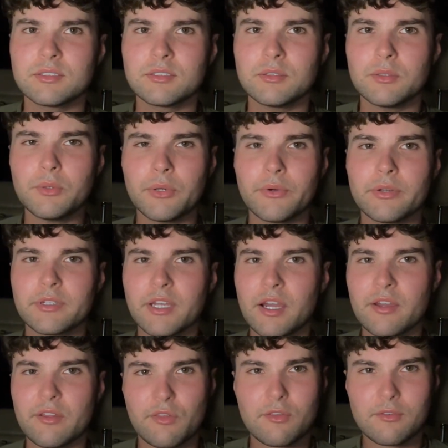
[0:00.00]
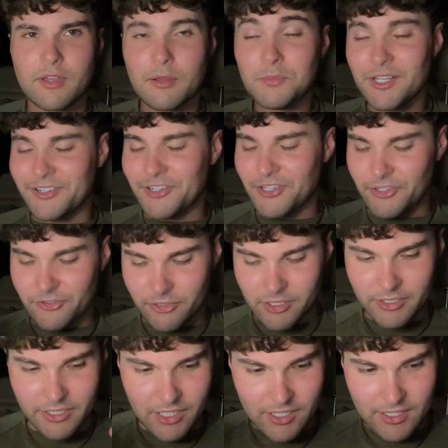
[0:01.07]
Whew, guys, I'm like getting
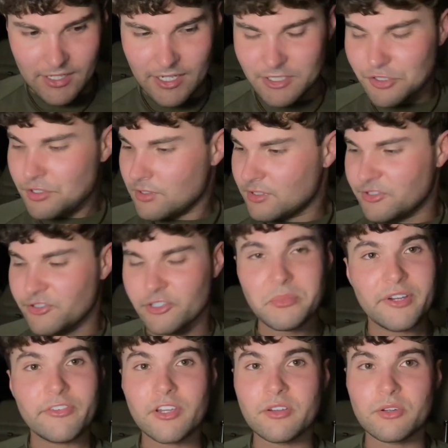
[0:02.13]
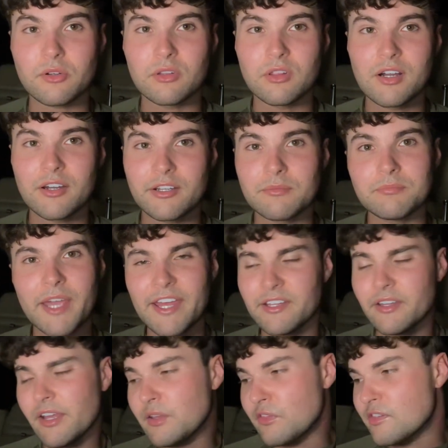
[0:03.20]
really hot. I should have turned my vehicle on and had the
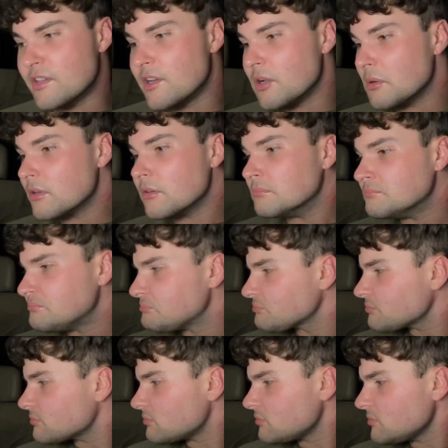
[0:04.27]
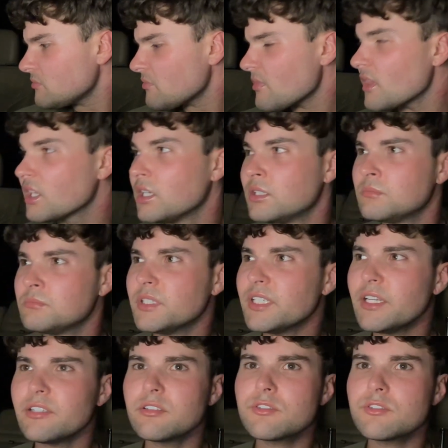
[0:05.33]
AC going. But yeah,